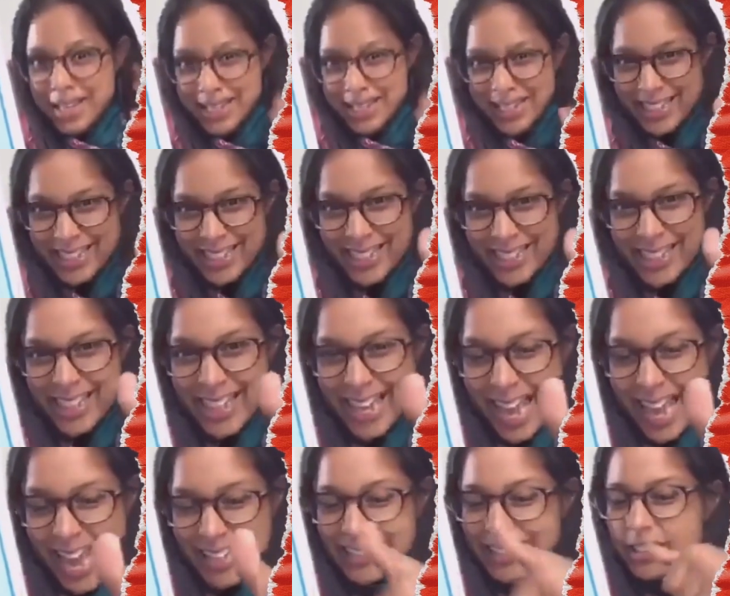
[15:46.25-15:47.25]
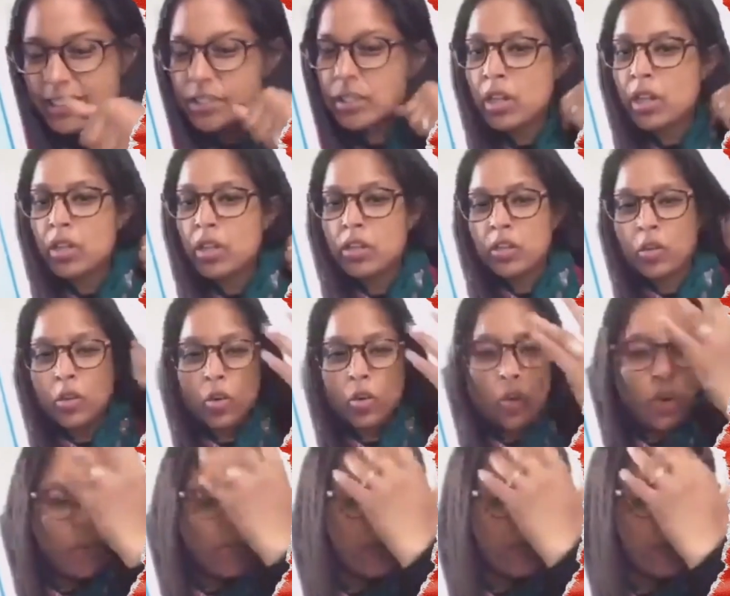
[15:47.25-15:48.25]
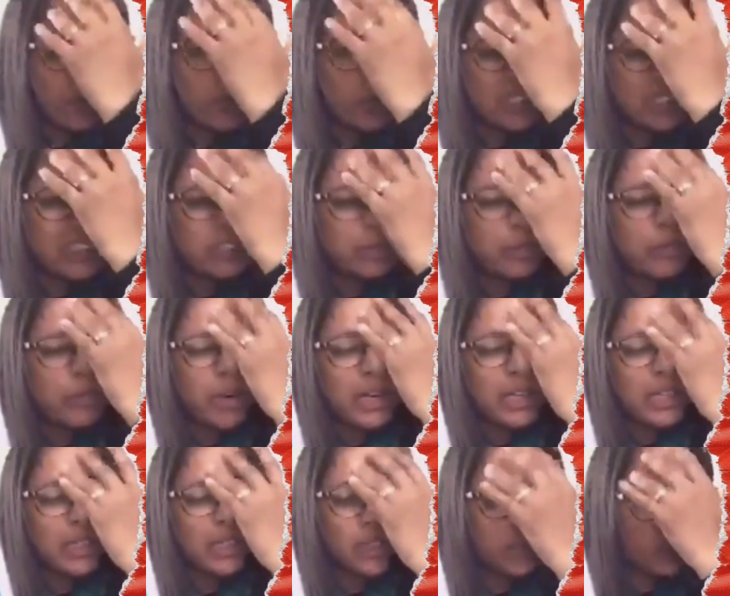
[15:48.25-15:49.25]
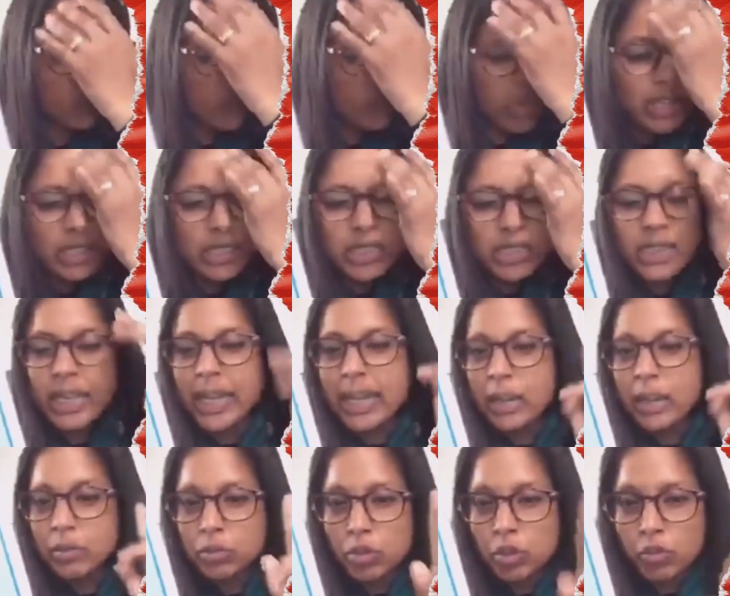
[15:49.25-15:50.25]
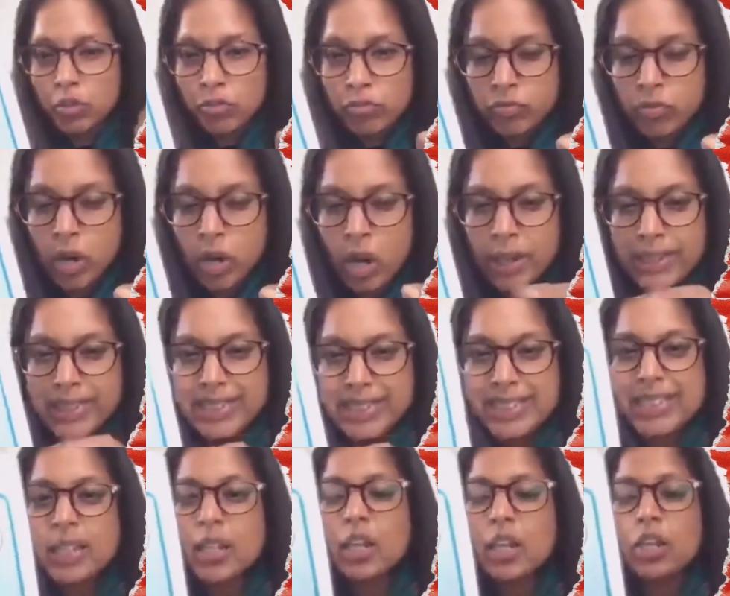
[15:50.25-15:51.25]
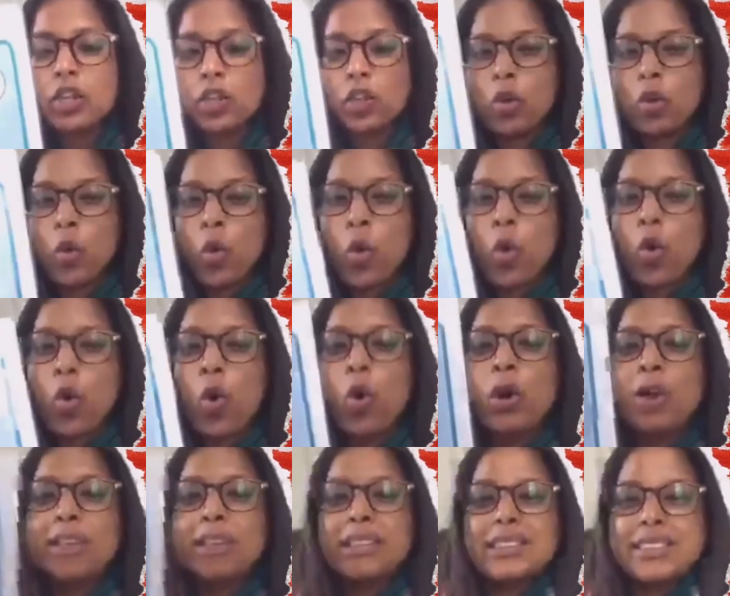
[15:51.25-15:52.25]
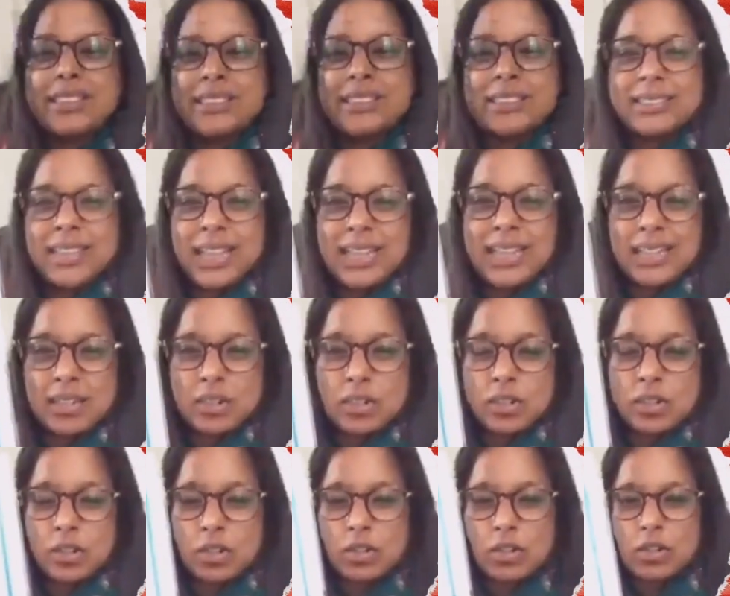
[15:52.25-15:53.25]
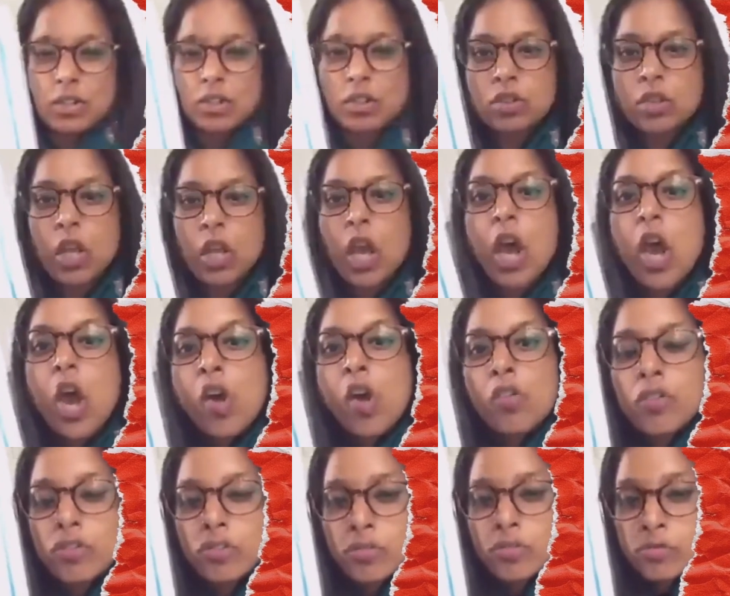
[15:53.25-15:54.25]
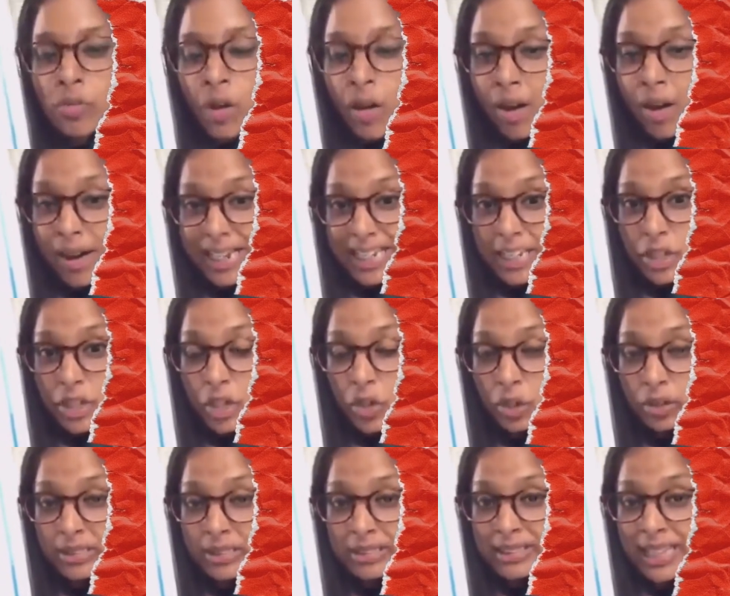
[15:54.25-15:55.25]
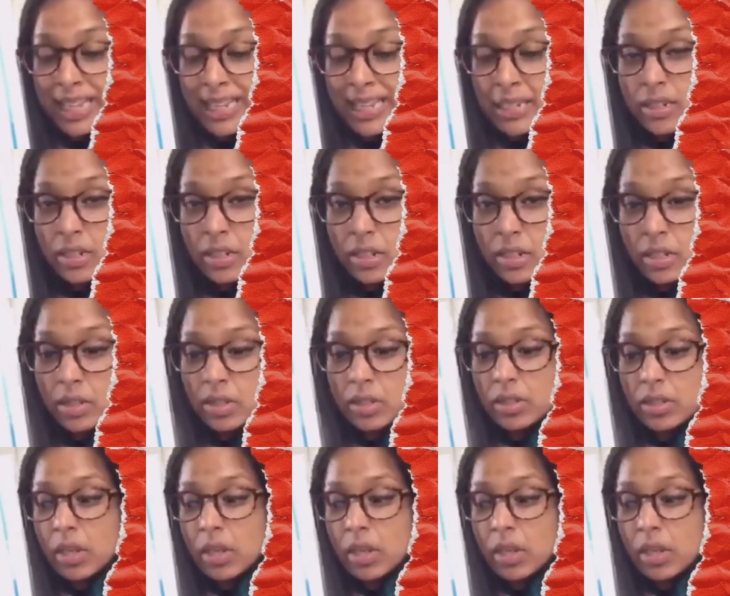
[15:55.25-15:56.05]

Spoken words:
Yes, your phonics brain is ready now to write your sentence. Write your sentence,